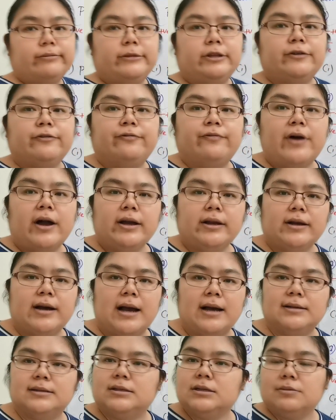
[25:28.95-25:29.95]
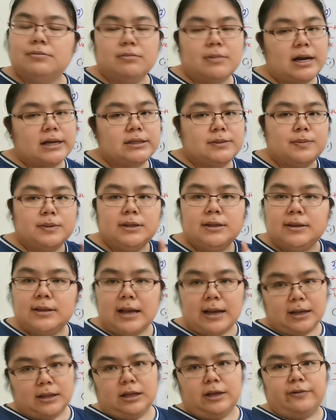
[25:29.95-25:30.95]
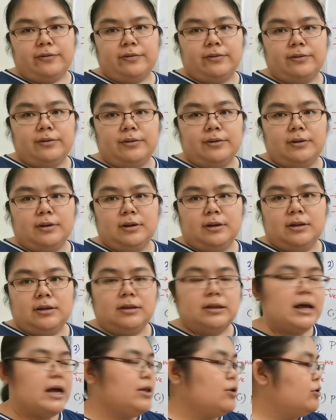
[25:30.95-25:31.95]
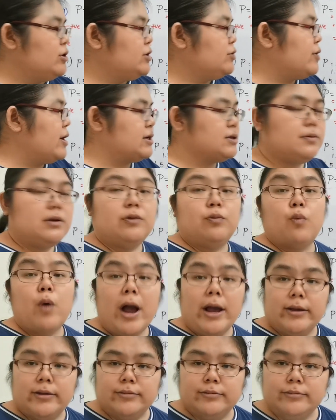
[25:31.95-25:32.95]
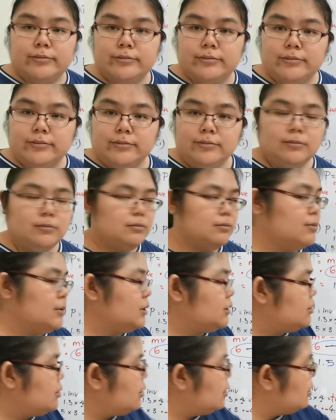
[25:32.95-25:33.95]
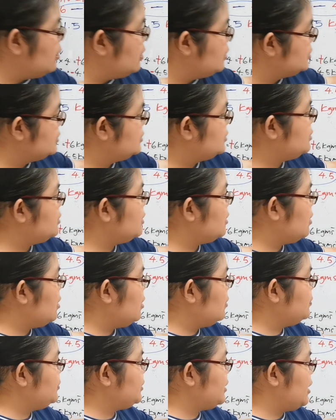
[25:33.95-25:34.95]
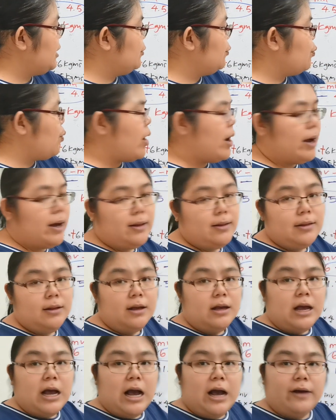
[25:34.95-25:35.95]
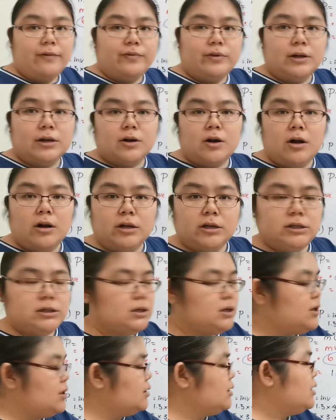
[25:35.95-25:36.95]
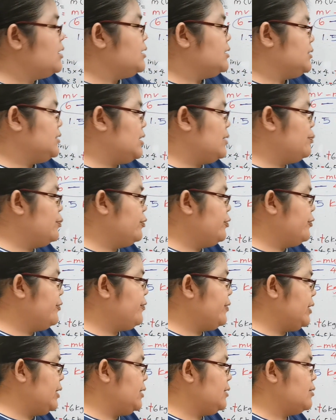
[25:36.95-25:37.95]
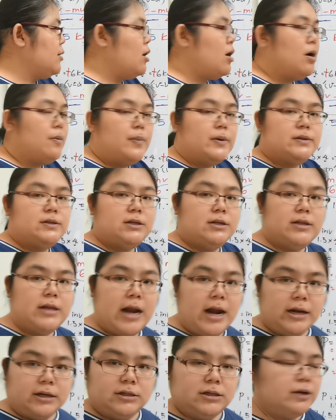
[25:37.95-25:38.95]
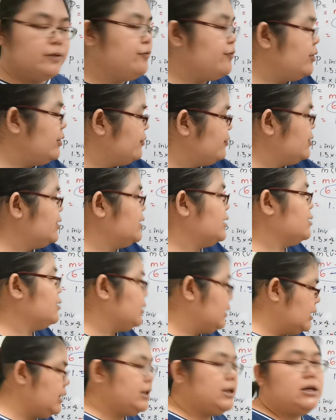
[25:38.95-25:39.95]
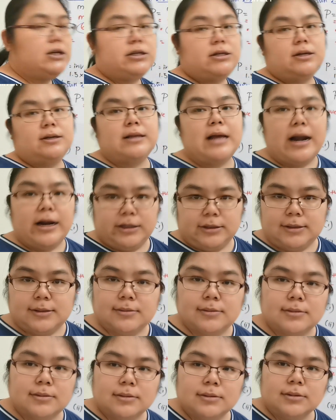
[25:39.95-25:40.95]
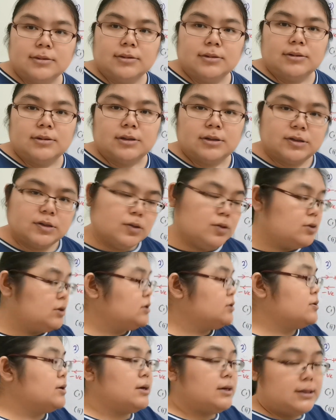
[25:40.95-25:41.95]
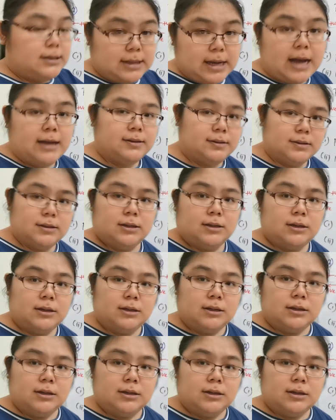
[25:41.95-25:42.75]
You find the answer must be negative. Then you need to explain why. Because the object 1 after collision, they move in opposite direction with the initial direction. So this one is the answer.